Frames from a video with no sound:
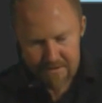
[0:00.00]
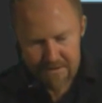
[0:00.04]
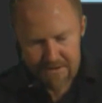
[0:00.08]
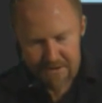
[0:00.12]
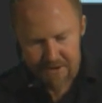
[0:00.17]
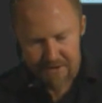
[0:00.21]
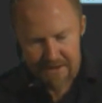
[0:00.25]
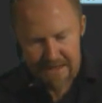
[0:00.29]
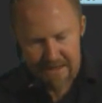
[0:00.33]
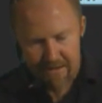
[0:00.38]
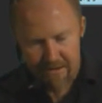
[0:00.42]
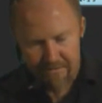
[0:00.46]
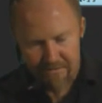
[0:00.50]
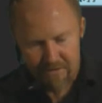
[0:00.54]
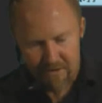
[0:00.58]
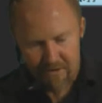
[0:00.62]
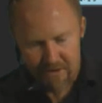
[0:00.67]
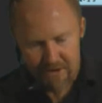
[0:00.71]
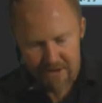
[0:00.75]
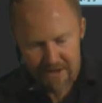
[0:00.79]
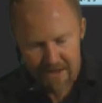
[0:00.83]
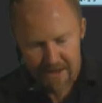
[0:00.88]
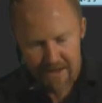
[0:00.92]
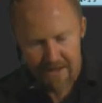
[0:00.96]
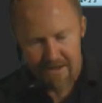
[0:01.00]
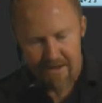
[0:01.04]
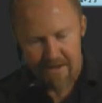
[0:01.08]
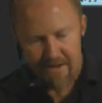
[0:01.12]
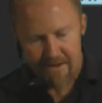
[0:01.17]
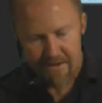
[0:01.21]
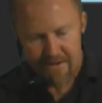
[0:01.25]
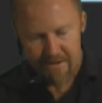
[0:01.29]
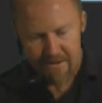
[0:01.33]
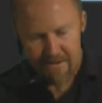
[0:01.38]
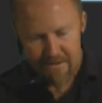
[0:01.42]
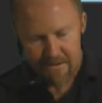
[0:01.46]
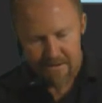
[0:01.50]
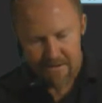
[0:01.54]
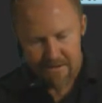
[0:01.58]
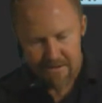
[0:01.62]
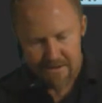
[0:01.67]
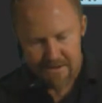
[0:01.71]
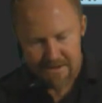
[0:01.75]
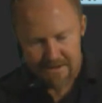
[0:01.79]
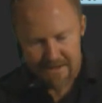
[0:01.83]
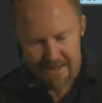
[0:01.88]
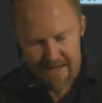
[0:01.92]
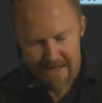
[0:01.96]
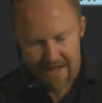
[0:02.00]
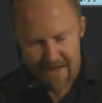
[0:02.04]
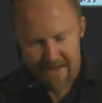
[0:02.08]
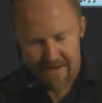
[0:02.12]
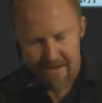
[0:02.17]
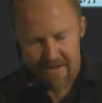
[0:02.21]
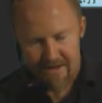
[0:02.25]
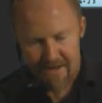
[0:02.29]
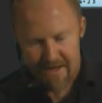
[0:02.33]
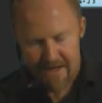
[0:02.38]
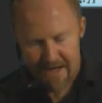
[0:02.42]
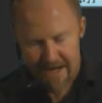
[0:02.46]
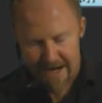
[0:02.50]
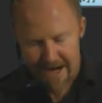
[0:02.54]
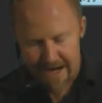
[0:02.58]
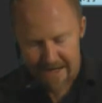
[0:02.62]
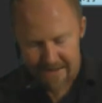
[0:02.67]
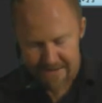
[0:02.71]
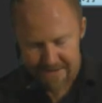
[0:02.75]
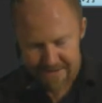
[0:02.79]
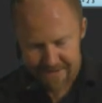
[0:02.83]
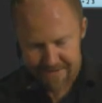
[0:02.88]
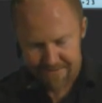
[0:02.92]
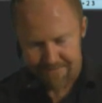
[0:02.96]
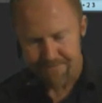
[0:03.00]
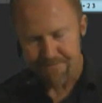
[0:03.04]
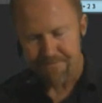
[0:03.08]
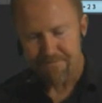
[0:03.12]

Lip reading: So now I've got kick, snare, hats.